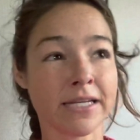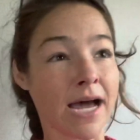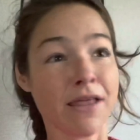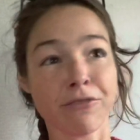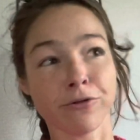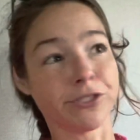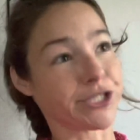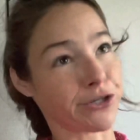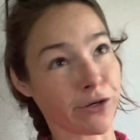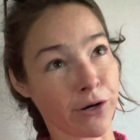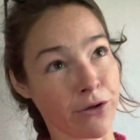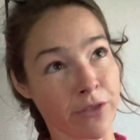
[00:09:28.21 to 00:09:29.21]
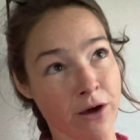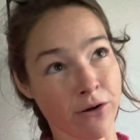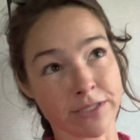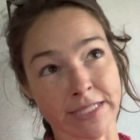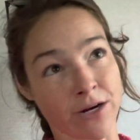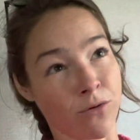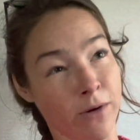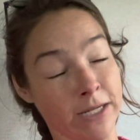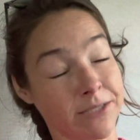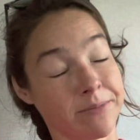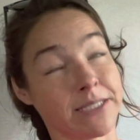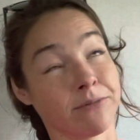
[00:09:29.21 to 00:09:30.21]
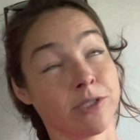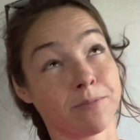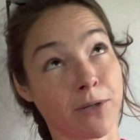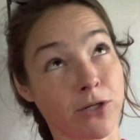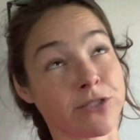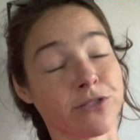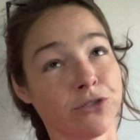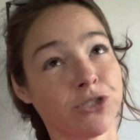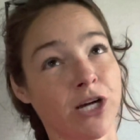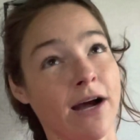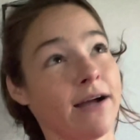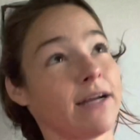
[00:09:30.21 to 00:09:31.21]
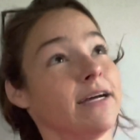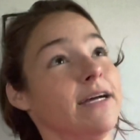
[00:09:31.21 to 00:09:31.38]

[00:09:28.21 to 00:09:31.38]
not through Turo though, because I don't want it to be someone's personal truck,